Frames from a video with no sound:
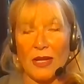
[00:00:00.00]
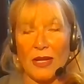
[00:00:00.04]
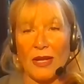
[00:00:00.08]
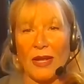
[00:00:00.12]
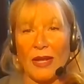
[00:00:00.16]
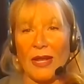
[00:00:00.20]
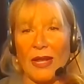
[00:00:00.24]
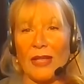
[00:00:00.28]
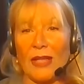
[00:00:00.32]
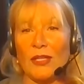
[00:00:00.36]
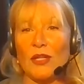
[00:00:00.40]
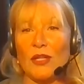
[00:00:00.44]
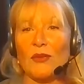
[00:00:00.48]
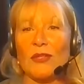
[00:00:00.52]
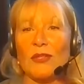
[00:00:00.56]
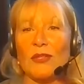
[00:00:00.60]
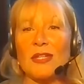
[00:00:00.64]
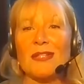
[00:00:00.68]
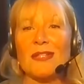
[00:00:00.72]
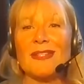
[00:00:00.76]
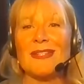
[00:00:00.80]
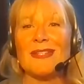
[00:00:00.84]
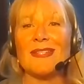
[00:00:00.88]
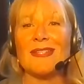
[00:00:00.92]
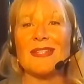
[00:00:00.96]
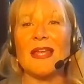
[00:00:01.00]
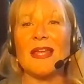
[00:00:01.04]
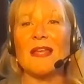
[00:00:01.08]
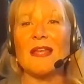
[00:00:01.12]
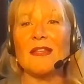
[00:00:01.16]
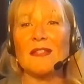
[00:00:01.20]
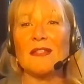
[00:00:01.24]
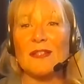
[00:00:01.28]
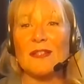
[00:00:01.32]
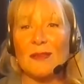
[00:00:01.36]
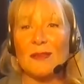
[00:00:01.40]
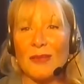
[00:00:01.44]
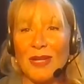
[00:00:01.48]
And you did
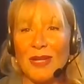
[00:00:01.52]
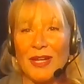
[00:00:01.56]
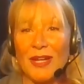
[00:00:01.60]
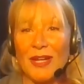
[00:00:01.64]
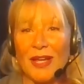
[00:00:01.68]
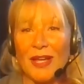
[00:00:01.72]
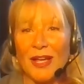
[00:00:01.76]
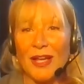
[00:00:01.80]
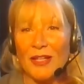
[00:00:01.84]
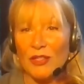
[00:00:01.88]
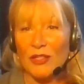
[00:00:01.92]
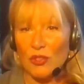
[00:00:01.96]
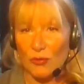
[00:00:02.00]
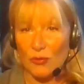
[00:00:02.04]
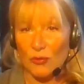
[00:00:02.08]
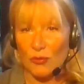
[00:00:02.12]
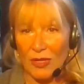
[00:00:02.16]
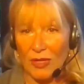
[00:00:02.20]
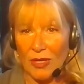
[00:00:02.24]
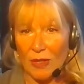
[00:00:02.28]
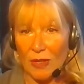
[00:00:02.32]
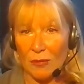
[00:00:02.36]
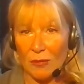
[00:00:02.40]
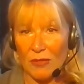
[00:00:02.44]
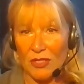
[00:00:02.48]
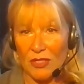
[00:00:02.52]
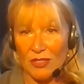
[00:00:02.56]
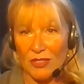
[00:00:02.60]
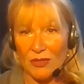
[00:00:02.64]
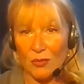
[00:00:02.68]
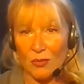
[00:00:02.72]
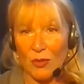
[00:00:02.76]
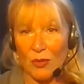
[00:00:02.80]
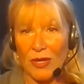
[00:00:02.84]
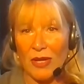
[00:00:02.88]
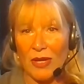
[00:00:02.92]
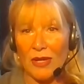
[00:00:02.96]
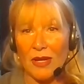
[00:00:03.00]
send me a dream this
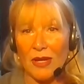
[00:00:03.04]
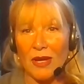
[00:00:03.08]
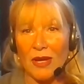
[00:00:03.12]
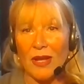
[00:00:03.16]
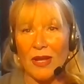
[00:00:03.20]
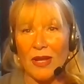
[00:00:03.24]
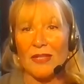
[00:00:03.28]
week.